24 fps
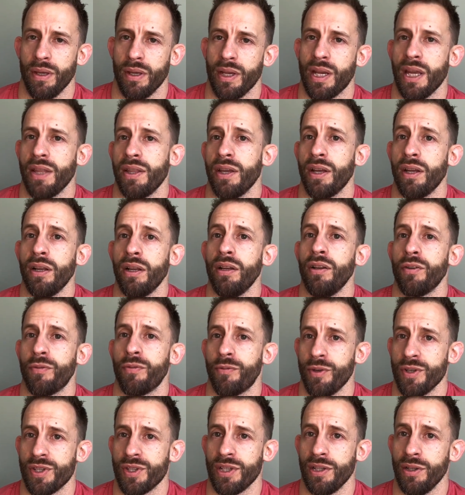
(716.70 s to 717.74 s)
Okay, they're going to look
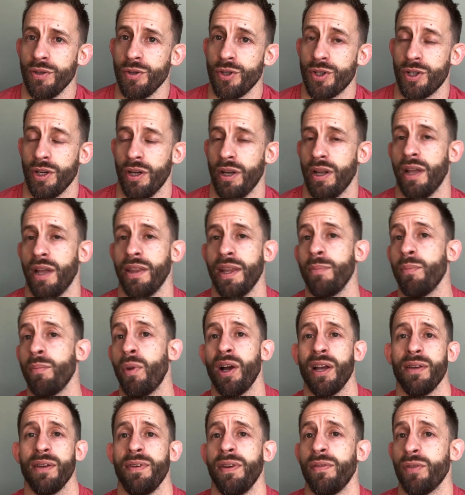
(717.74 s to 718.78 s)
for a solution. And they
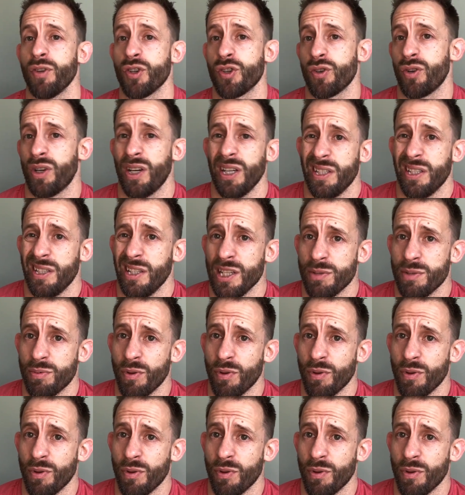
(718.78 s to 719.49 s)
might have even tried things